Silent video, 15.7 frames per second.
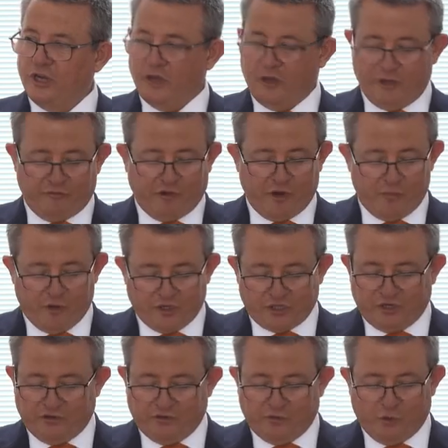and I very
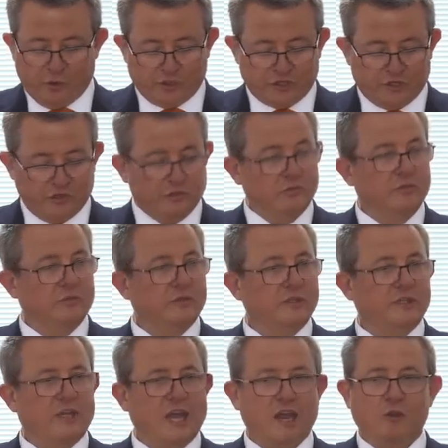much look forward to
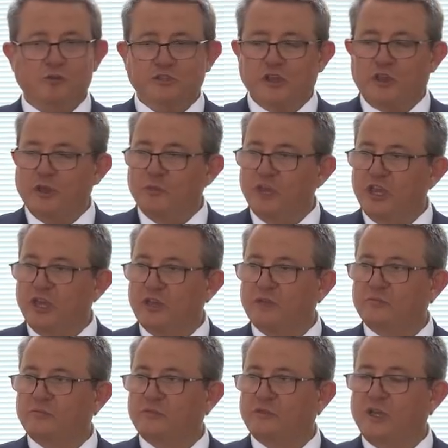our time here,
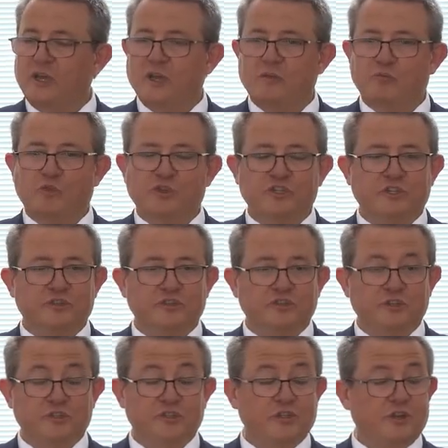which is
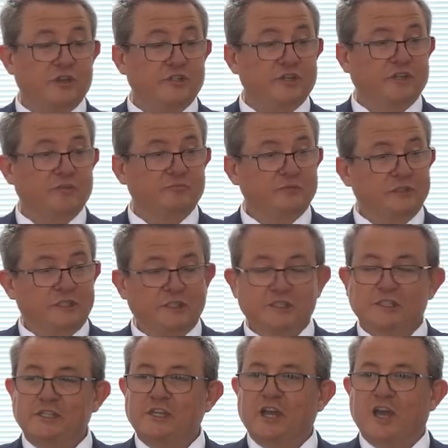just starting.
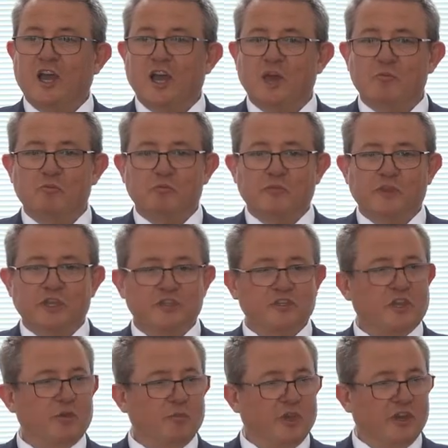It's
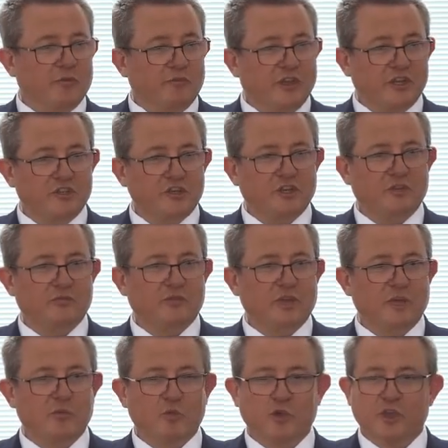going to be an adventure,
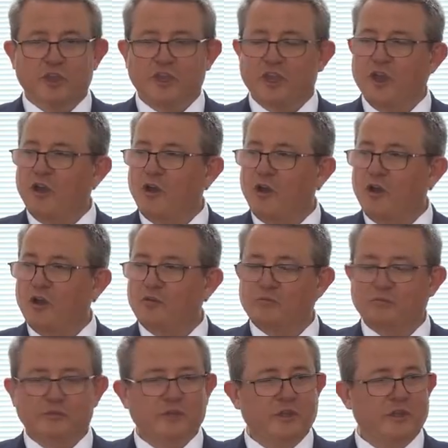and we are
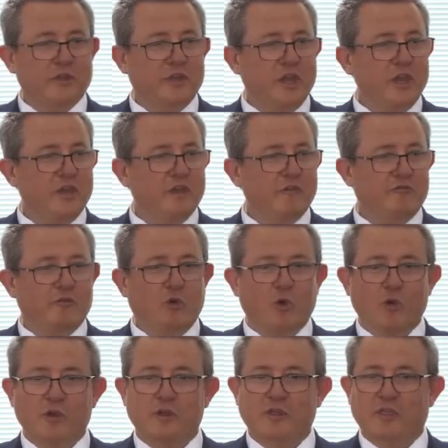here
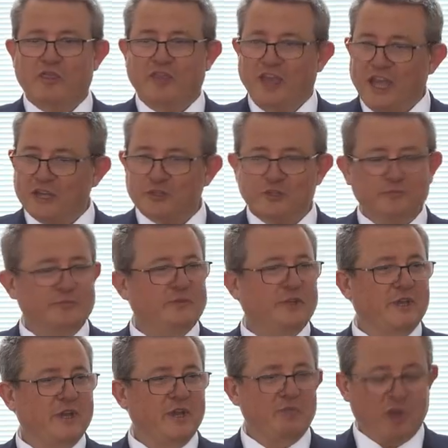for that
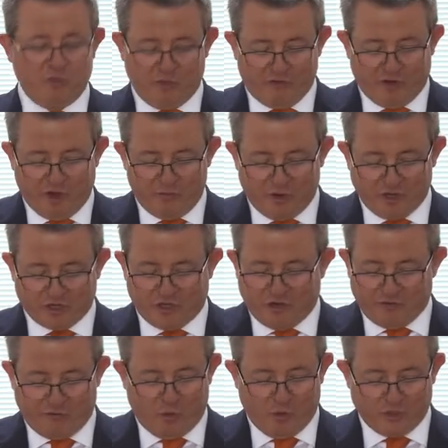and we very much
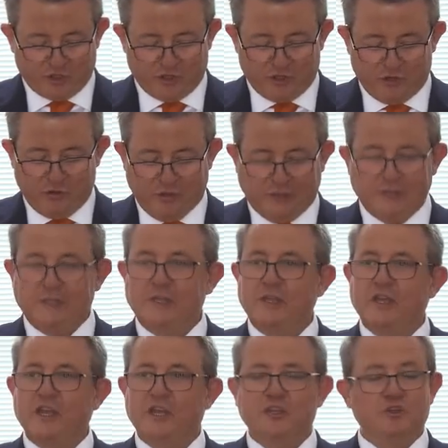look forward to
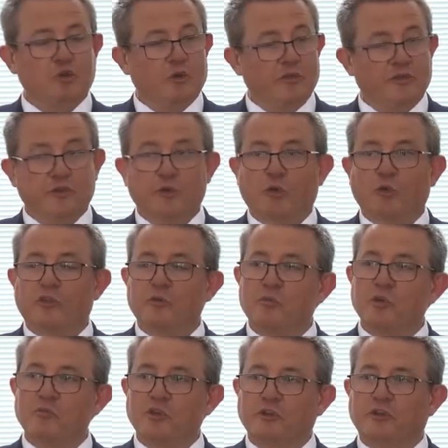enjoying that all the
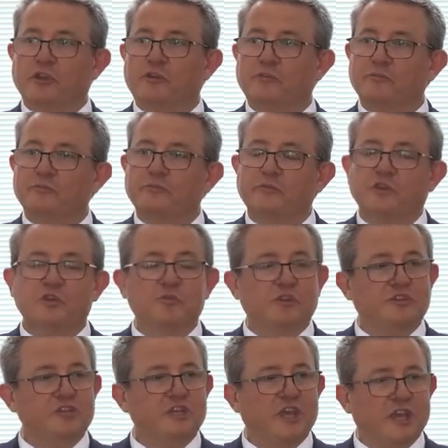Bermudian
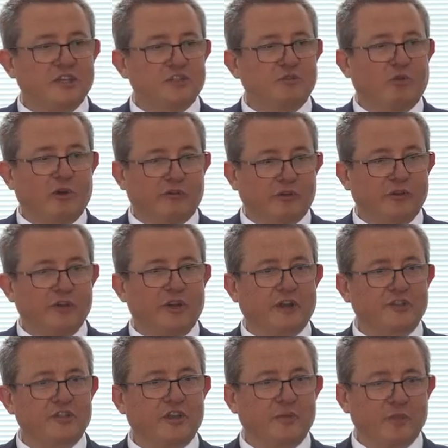community has to offer in our
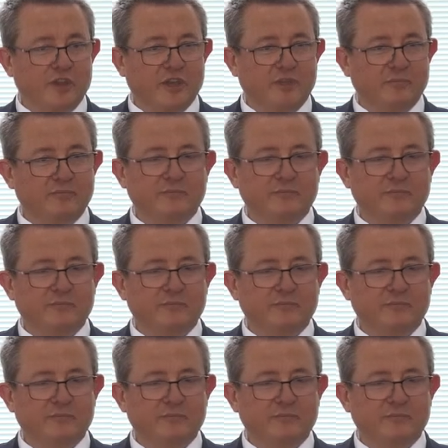time here.